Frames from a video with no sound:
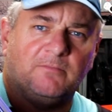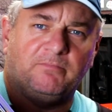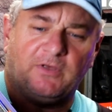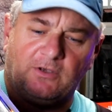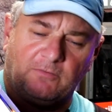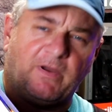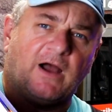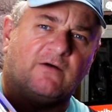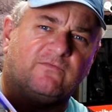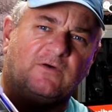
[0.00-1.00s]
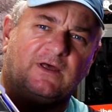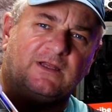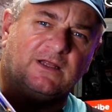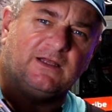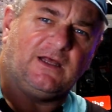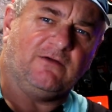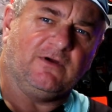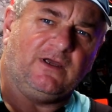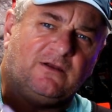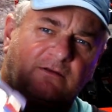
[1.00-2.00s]
big or powerful or anything like that,
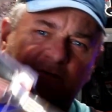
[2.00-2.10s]
right? You know,